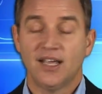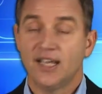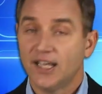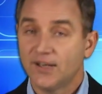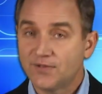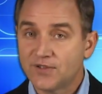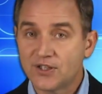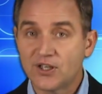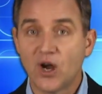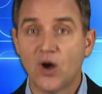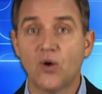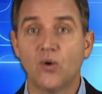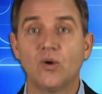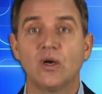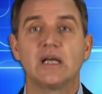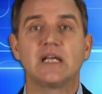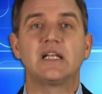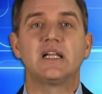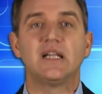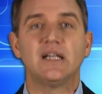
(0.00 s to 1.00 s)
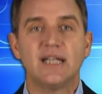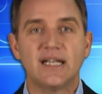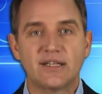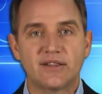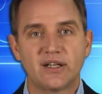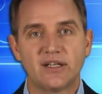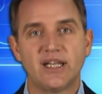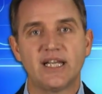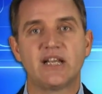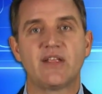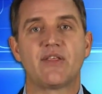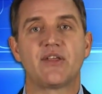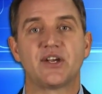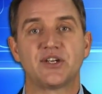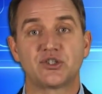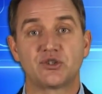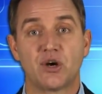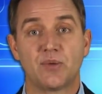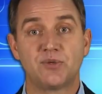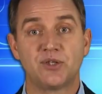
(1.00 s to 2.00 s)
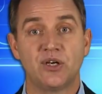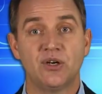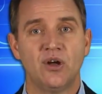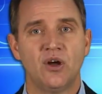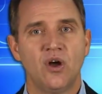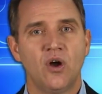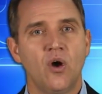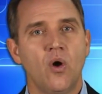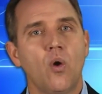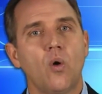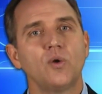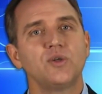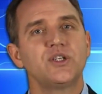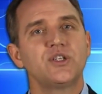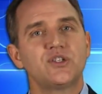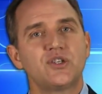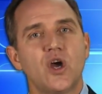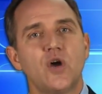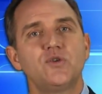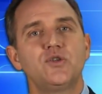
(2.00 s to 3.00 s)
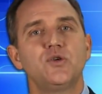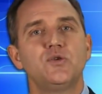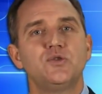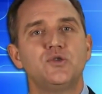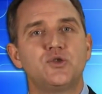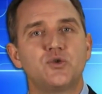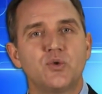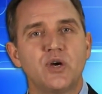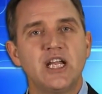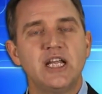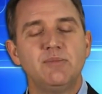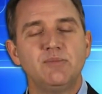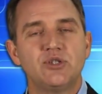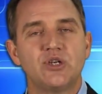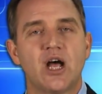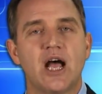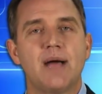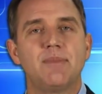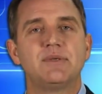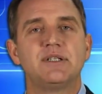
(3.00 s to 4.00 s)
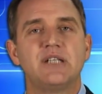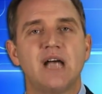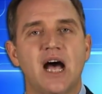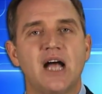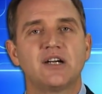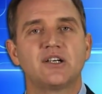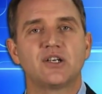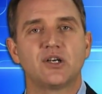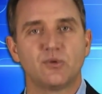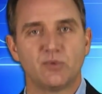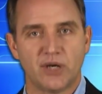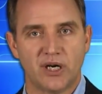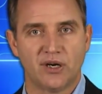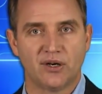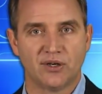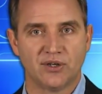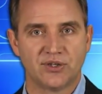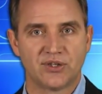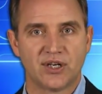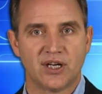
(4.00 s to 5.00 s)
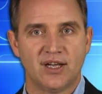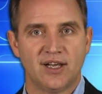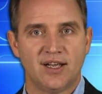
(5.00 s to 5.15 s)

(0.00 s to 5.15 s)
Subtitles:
If so, click the link in the description or just go to dreamjob.careers.